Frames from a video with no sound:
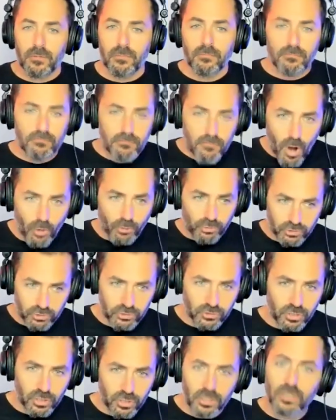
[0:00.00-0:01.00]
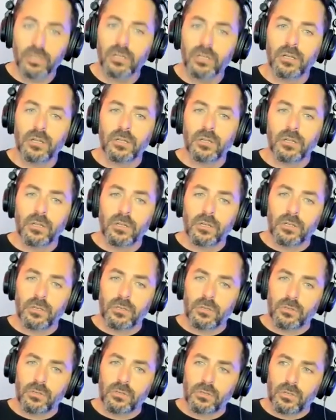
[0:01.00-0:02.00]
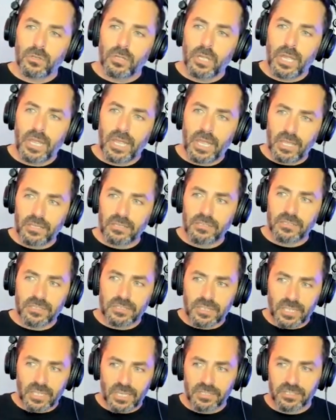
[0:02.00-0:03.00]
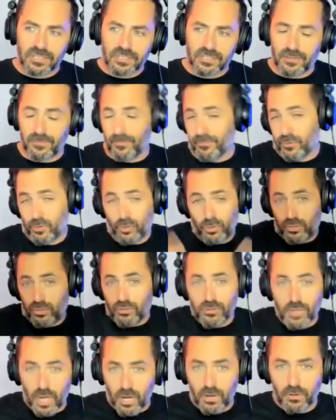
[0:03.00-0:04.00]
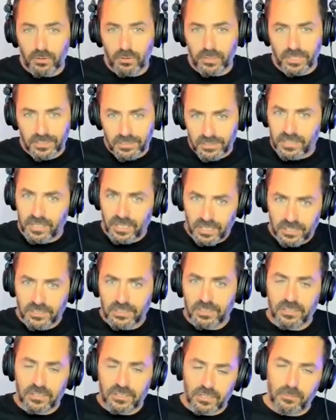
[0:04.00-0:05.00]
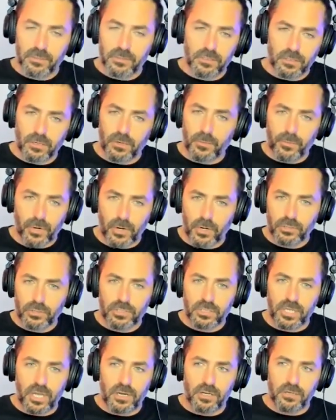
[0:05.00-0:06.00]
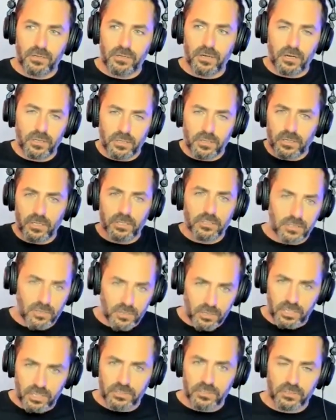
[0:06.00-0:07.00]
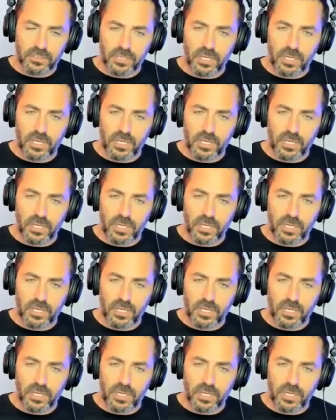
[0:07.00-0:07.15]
most is this, do you know, is this a similar approach that other attorneys are